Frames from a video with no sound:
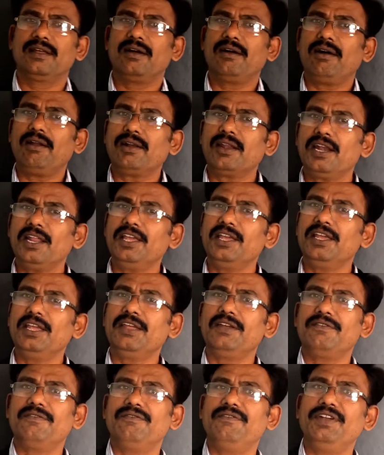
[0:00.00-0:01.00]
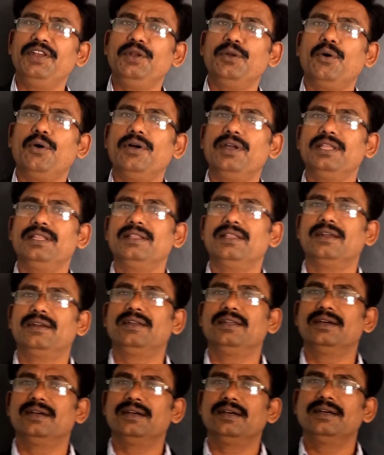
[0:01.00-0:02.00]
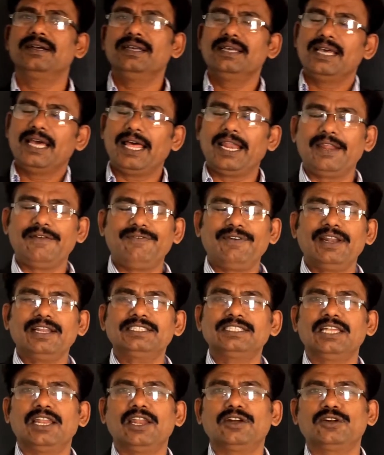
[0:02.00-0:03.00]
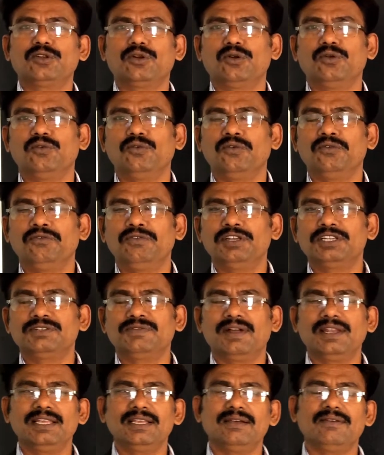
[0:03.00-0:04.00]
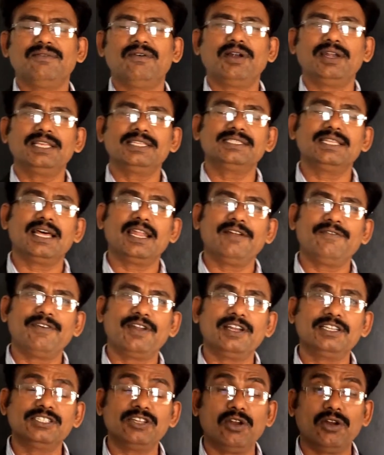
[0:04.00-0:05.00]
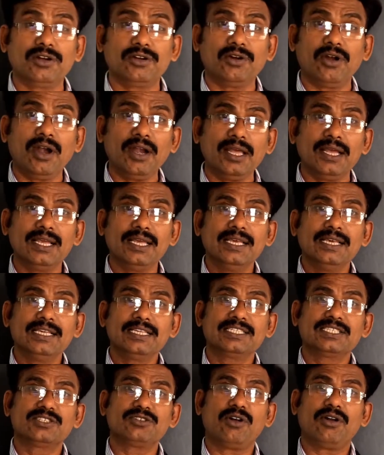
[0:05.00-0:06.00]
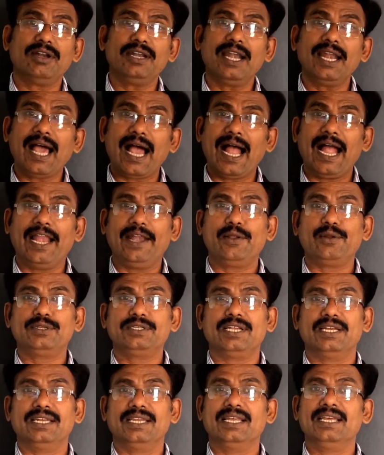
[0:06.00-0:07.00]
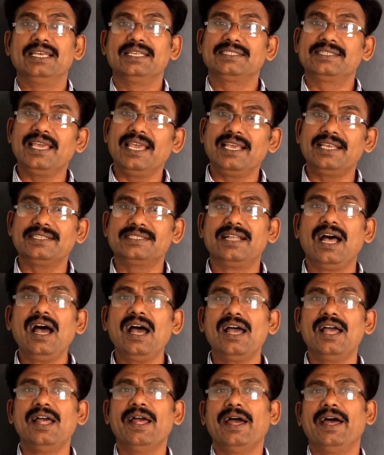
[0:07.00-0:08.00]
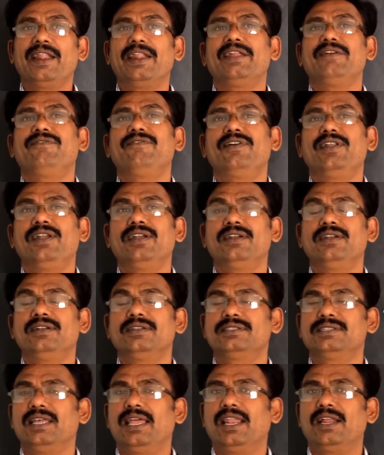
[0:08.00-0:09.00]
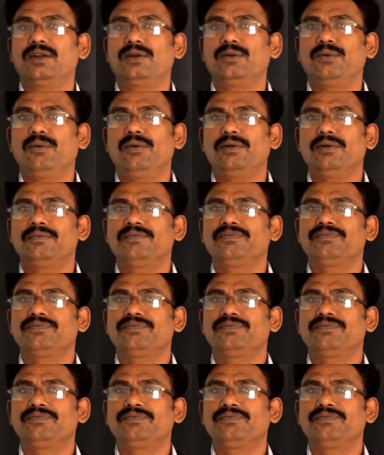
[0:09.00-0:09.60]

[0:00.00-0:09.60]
Already we know in that reference electrode. Which one is? What is the reference electrode? Standard hydrogen. C is the reference electrode.